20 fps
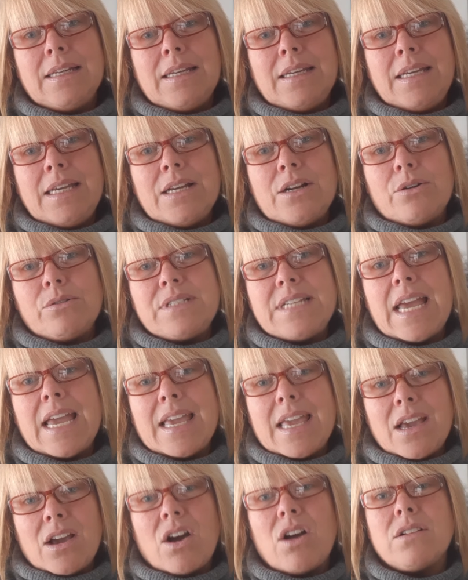you know,
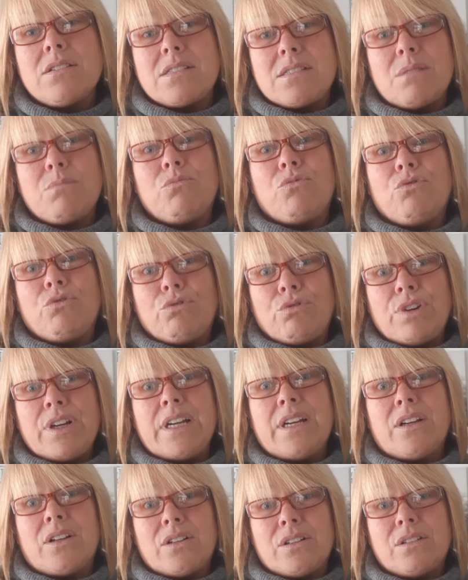taking on some
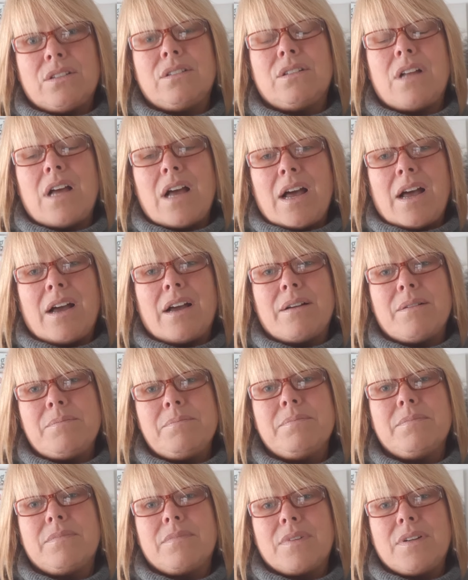real
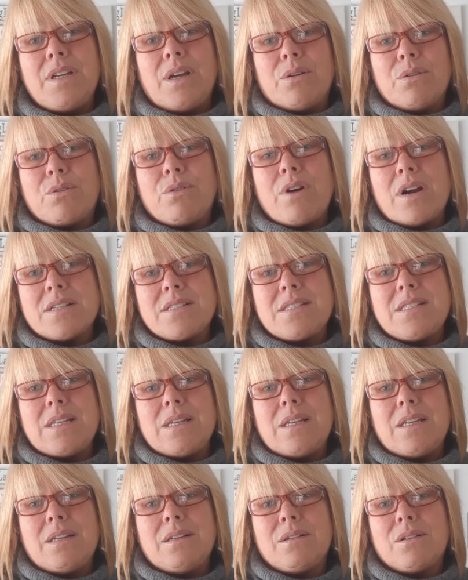you know,
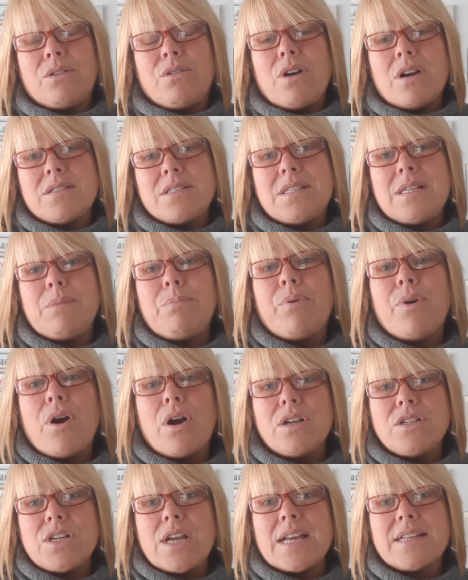crusty
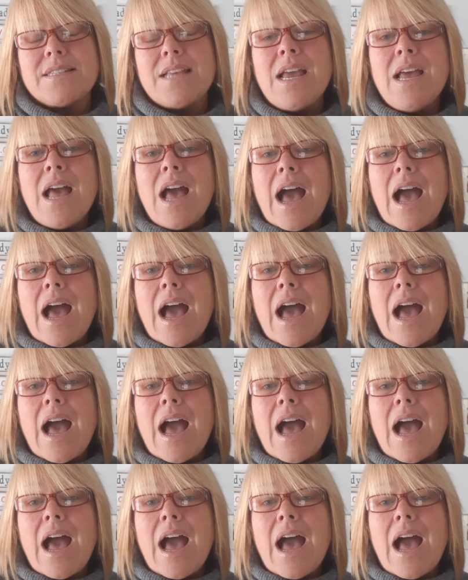projects.